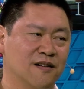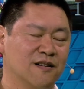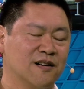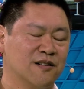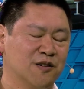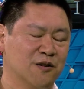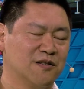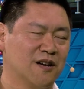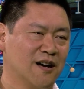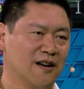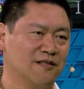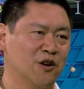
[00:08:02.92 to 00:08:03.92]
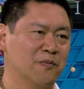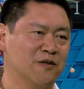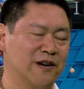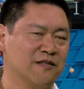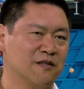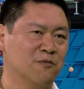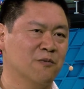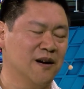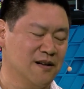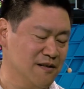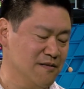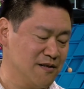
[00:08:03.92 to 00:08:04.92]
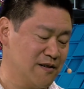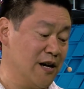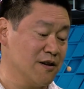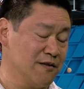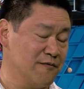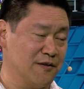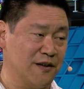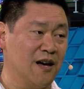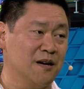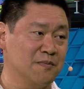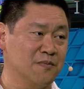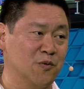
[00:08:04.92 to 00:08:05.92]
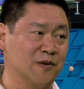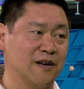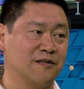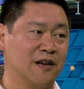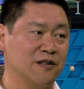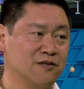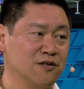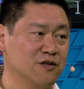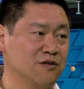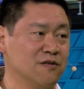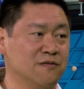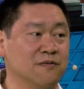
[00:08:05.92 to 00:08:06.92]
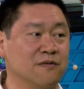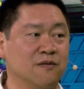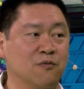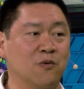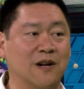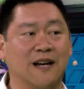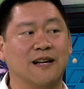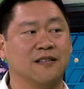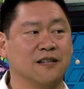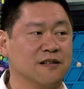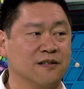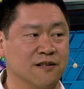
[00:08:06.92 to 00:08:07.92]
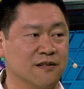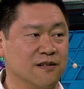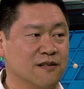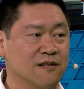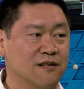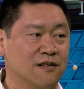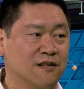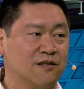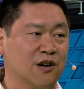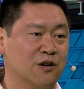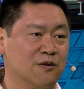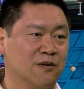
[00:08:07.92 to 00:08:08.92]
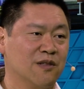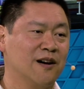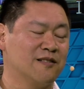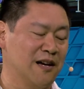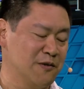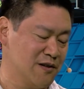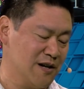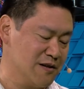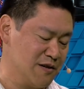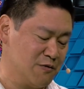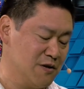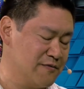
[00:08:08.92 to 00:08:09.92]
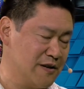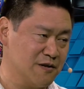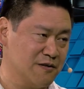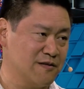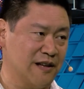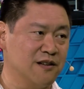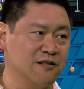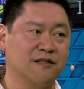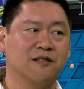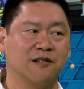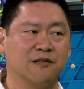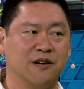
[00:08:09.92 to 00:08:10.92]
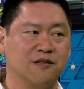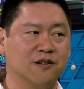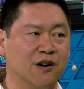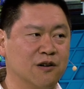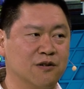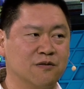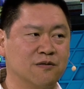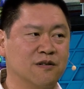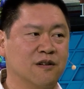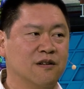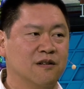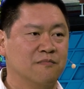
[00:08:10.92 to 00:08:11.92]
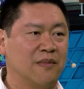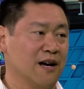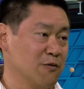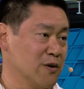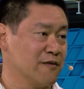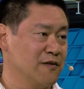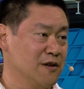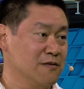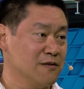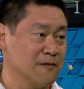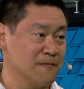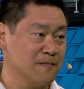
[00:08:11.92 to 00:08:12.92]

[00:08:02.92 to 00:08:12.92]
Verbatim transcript: Because those guys, Open Drives, one kicker for them was that they knew what I did. So a lot of times we talk to storage vendors, they didn't necessarily know my workflows.